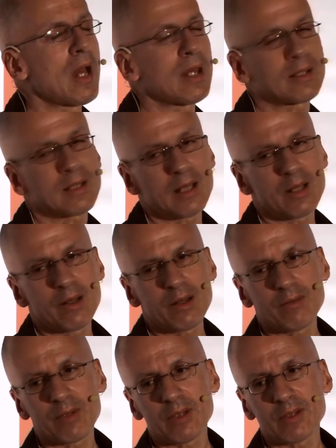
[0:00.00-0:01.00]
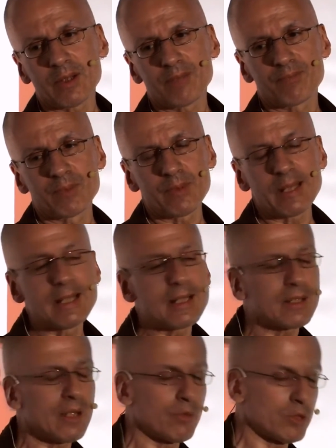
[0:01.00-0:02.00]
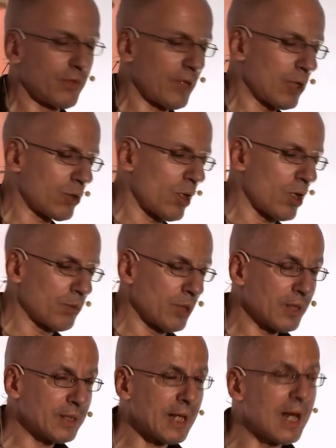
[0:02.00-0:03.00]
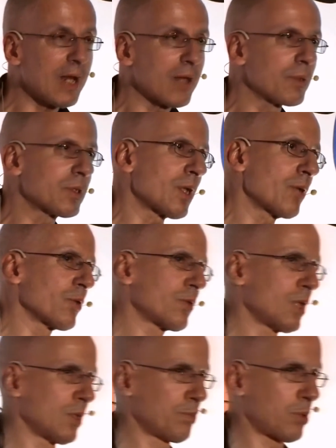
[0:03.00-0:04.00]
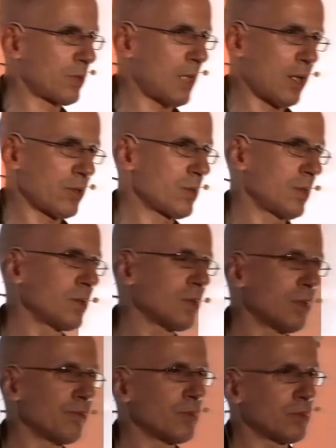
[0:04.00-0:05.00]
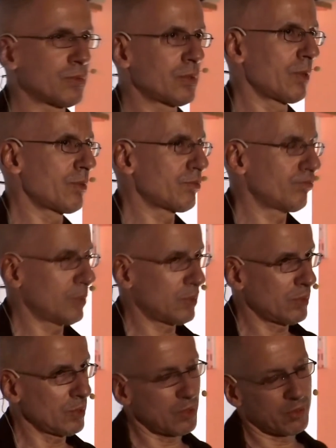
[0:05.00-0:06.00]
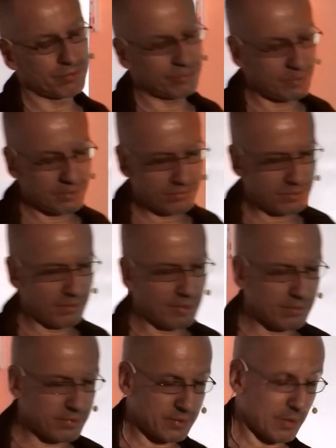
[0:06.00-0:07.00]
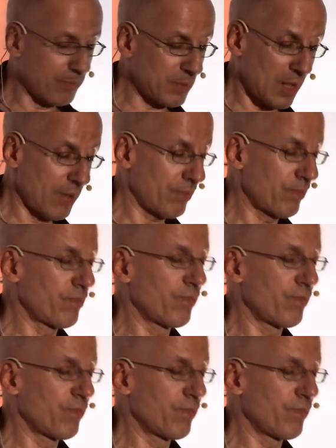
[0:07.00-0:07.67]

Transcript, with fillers: it, uh, it, it, in Italy it was a very turbulent time. There was a lot of protest and, uh, you know, it's sometimes